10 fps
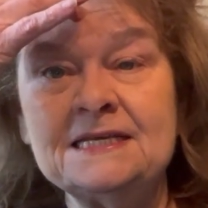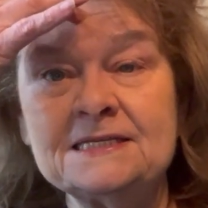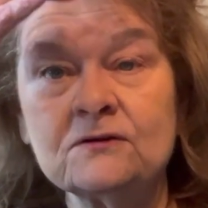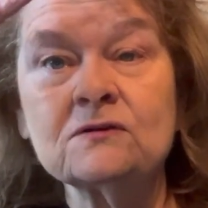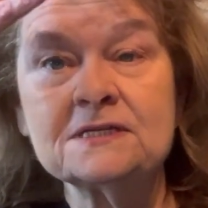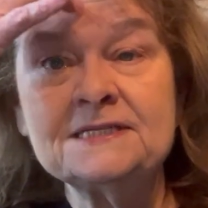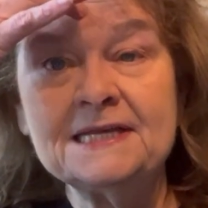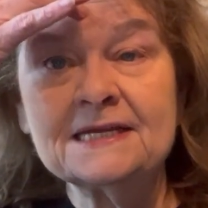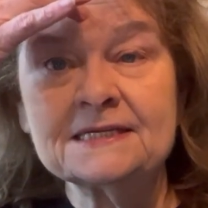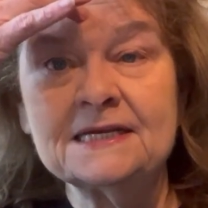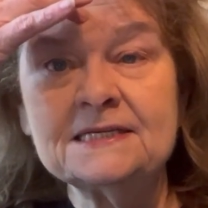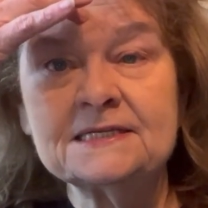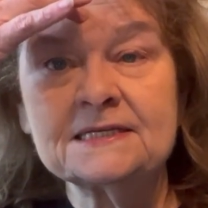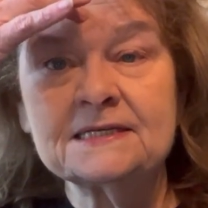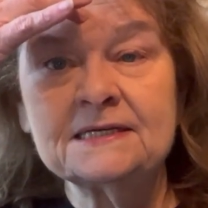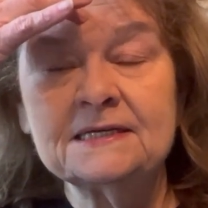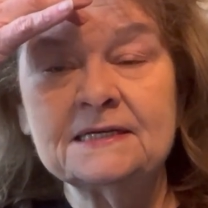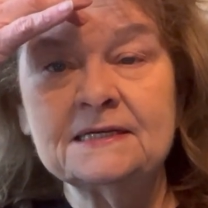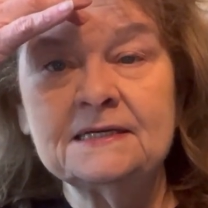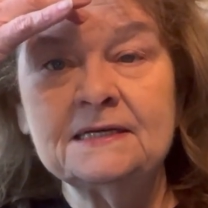or a sickness
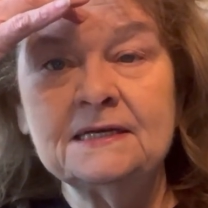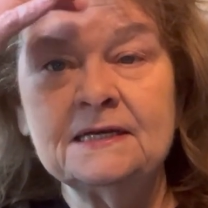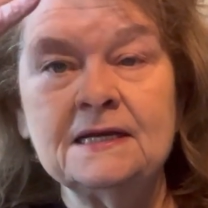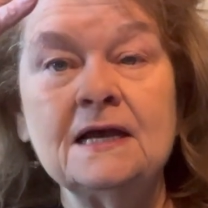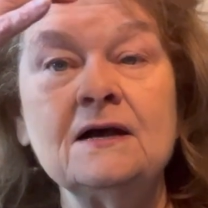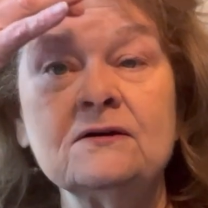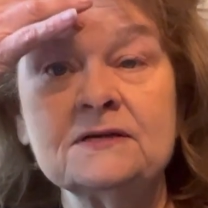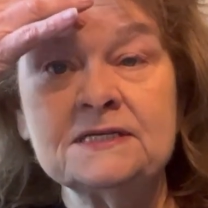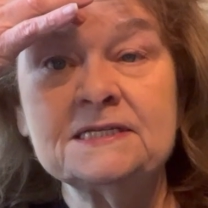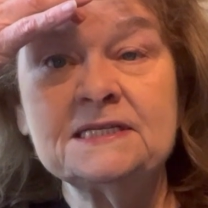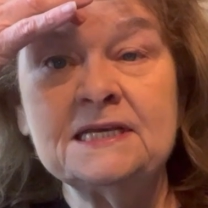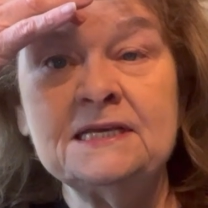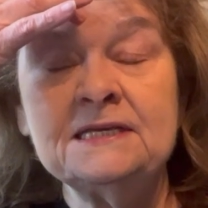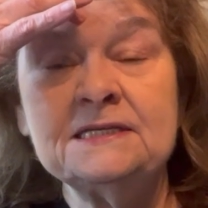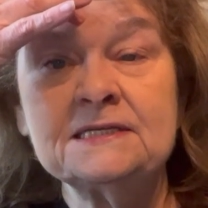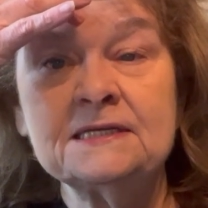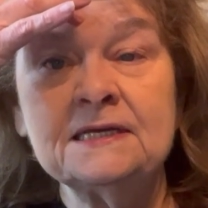or a disease,